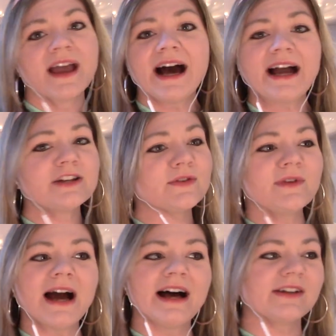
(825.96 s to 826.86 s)
I
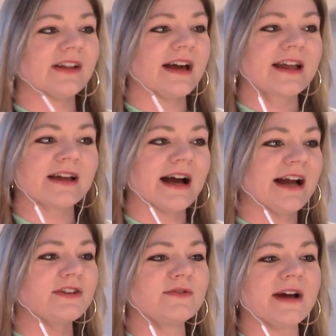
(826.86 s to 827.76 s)

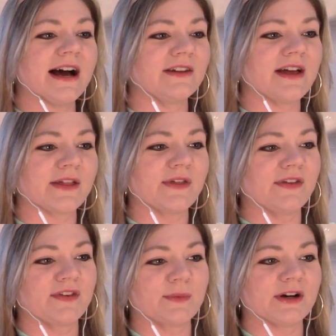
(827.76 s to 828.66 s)
do not like
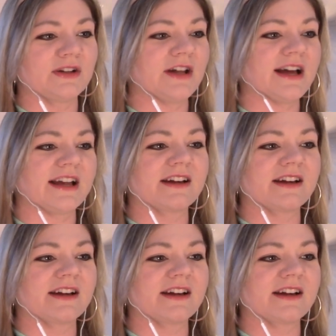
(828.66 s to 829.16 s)
this where, like,